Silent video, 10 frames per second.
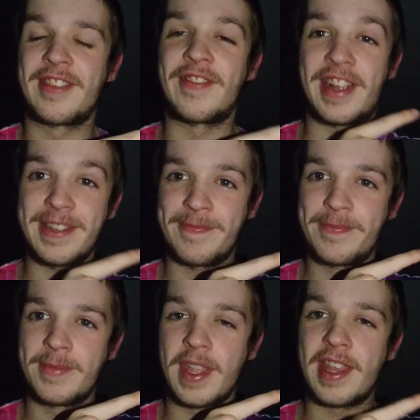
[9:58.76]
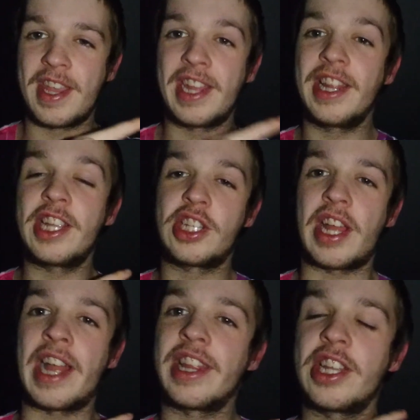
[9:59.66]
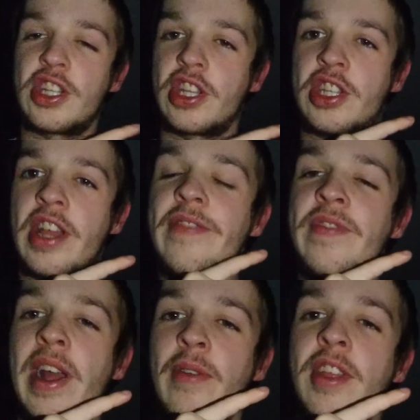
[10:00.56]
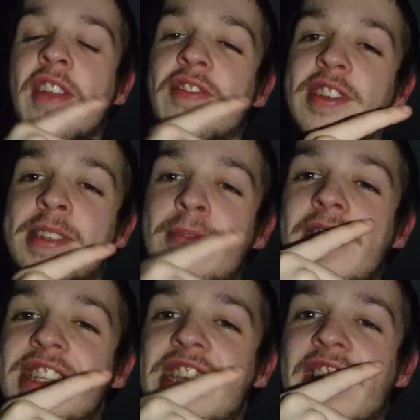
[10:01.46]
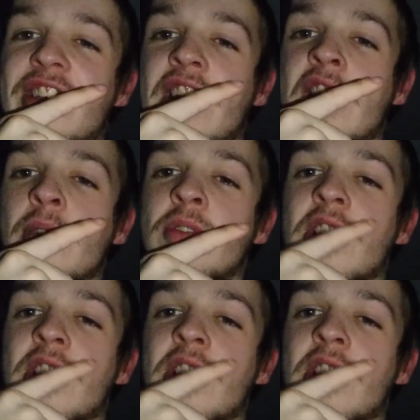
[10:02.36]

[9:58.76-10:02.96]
right? He literally, I literally turned around for a split second and he was